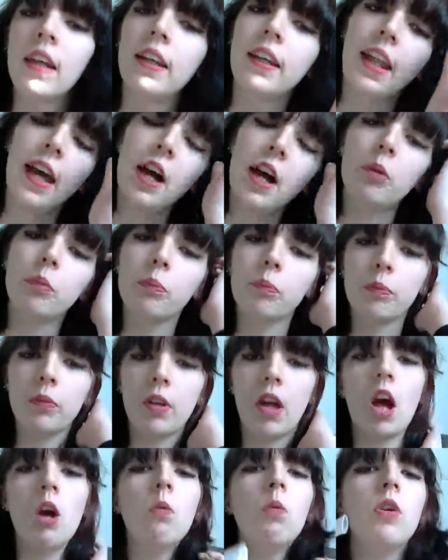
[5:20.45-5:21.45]
Now,
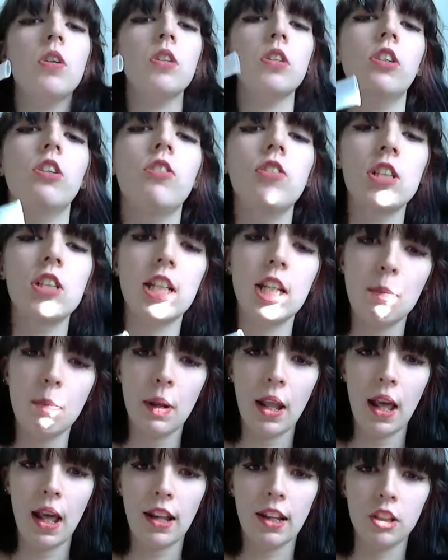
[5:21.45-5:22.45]
I wasn't originally
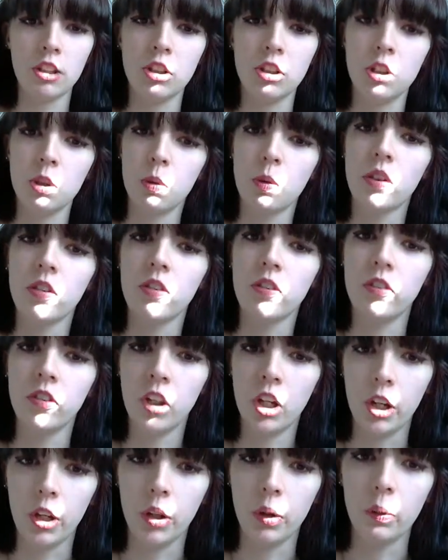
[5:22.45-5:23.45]
planning to do a
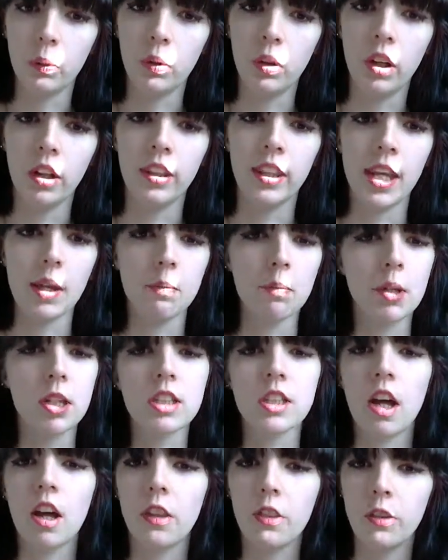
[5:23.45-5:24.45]
review on them
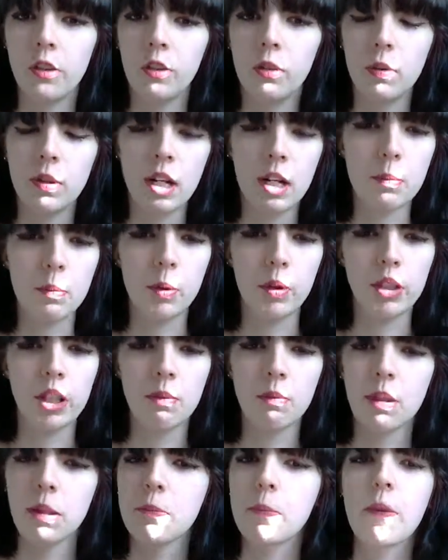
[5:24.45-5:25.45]
because I thought when I bought
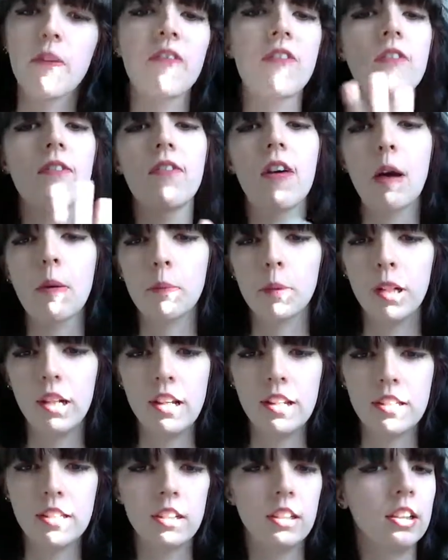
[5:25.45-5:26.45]
them they'd be
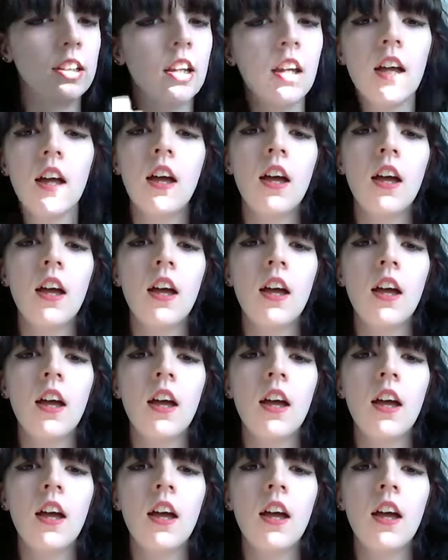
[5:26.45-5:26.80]
fabulous and